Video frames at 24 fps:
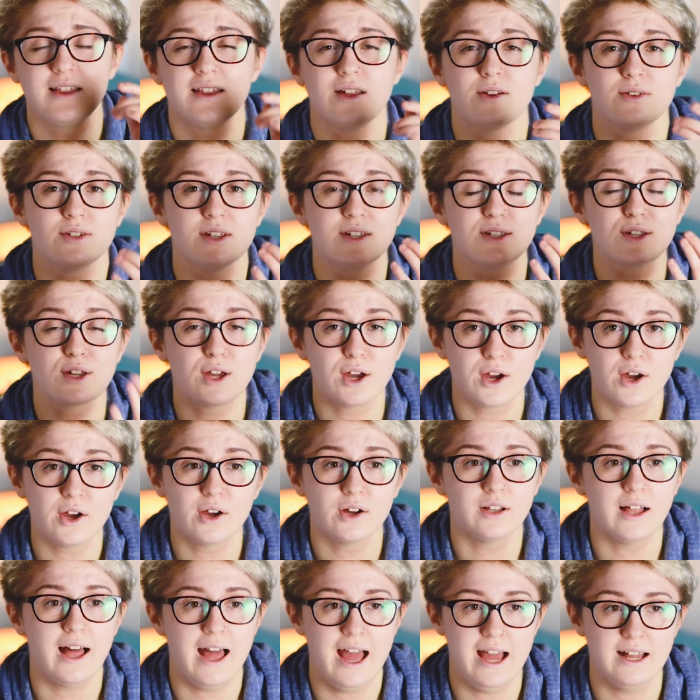There was this
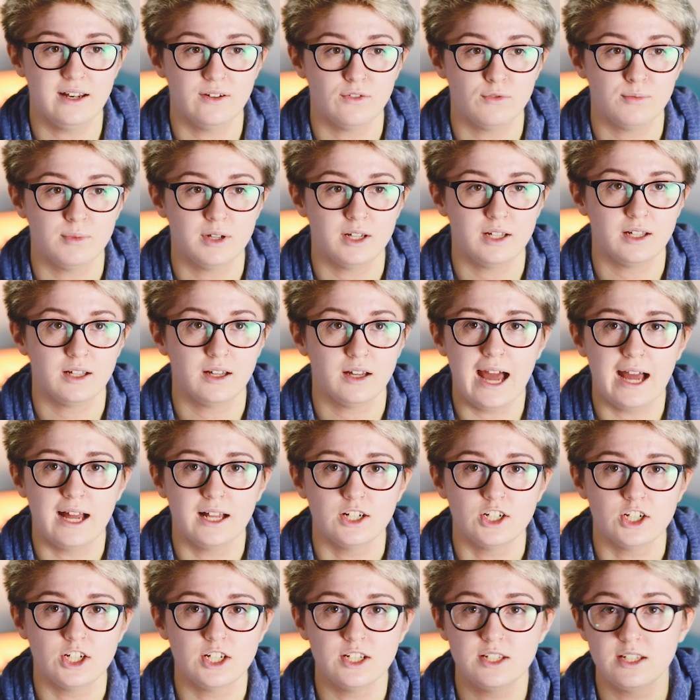girl ahead of me,
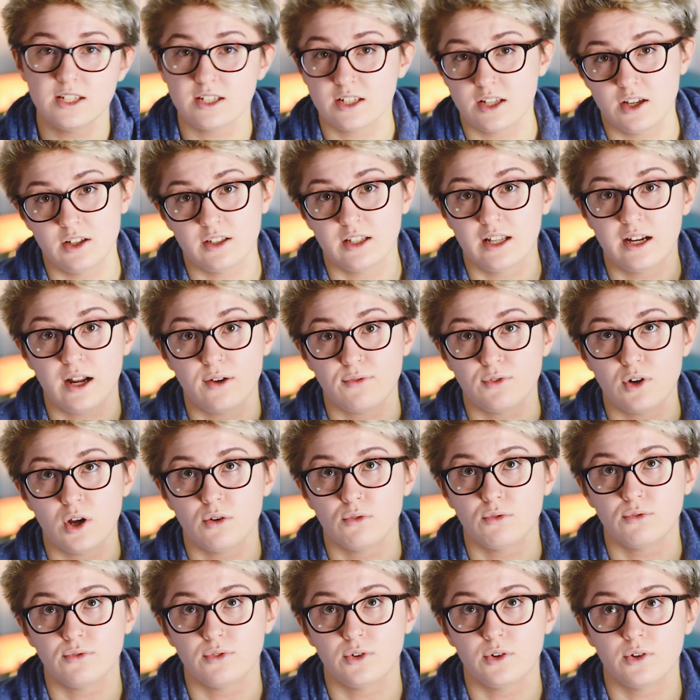and she's this girl that I've
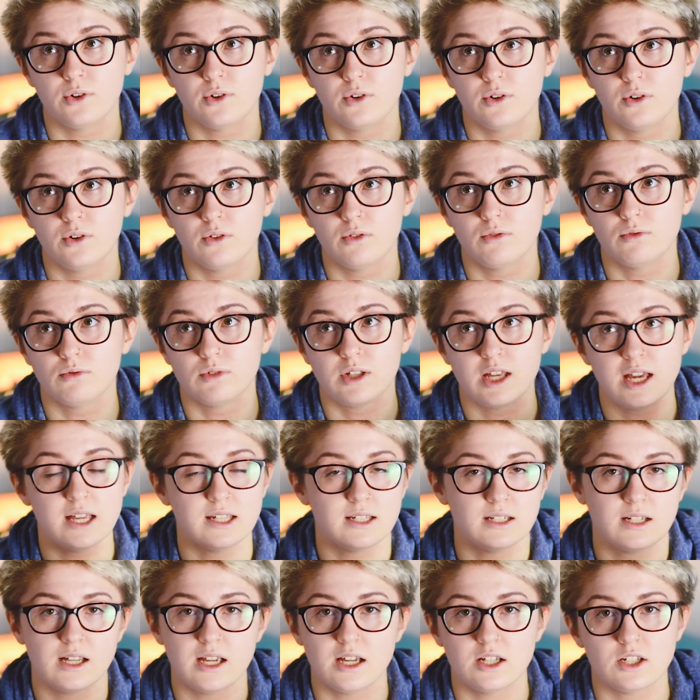known for
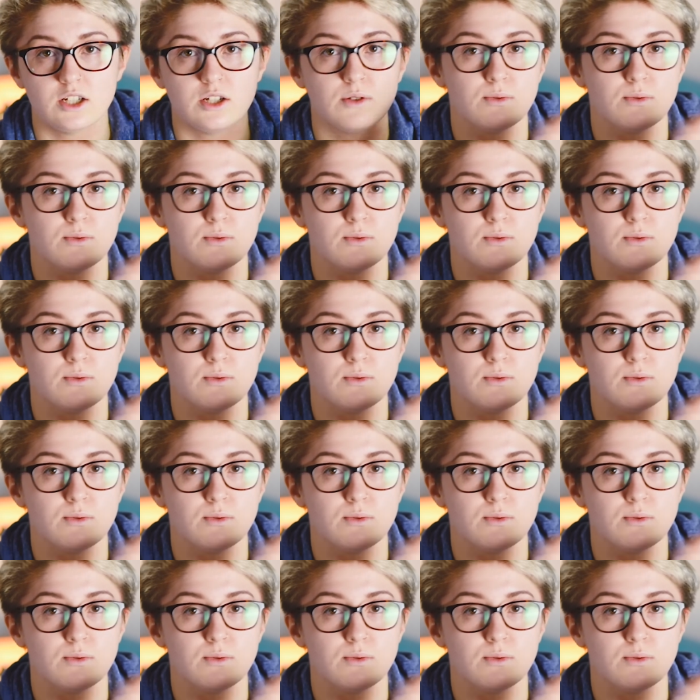years and years.